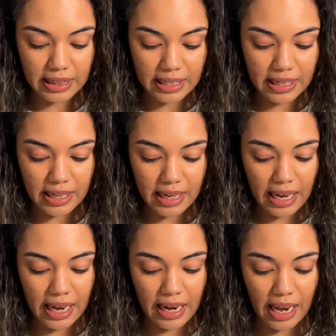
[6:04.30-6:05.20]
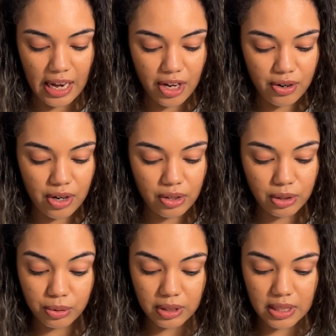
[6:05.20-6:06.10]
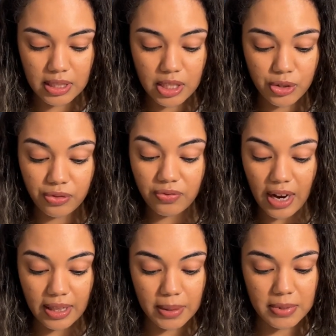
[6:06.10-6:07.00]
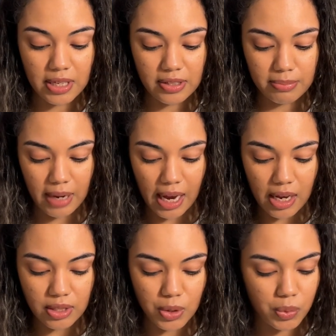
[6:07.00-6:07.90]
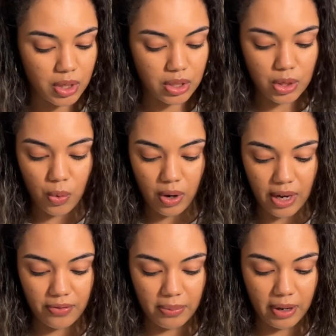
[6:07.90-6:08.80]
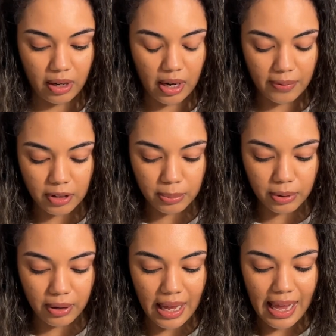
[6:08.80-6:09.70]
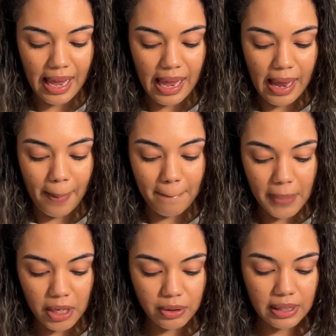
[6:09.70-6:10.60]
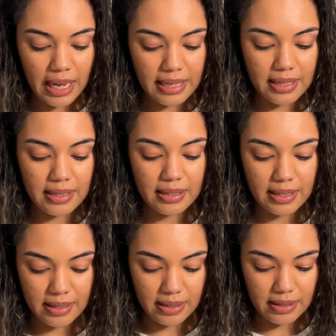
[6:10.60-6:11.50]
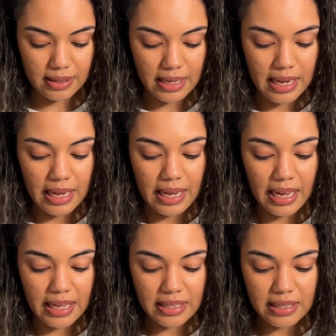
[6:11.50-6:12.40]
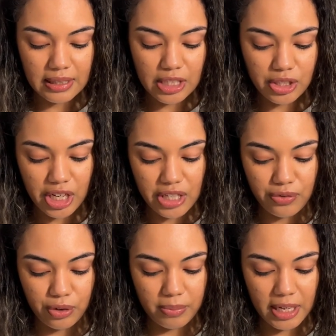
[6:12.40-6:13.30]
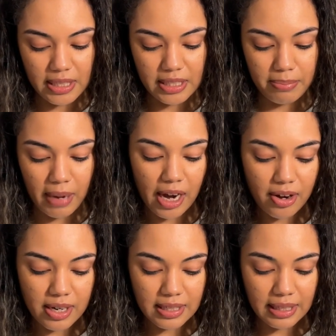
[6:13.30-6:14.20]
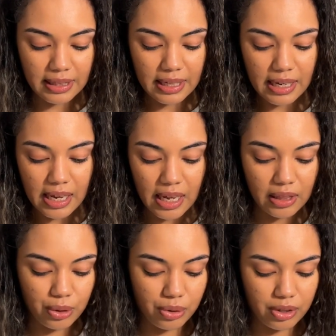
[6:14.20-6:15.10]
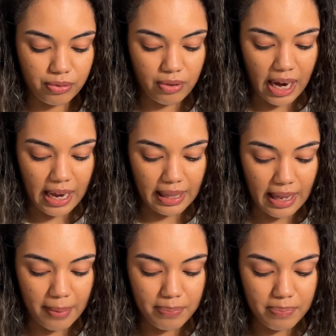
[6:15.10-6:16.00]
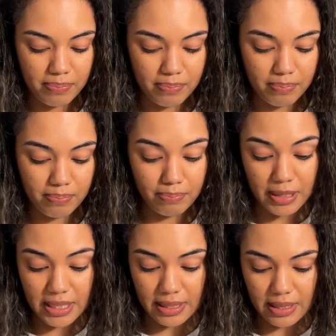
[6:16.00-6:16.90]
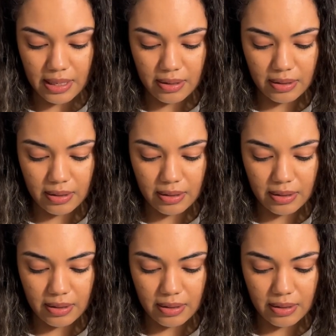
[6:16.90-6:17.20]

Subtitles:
Lydia and 8-year-old Luca soon find themselves miles and worlds away from their comfortable middle-class existence. Instantly transformed into migrants, Lydia and Luca ride La Bestia,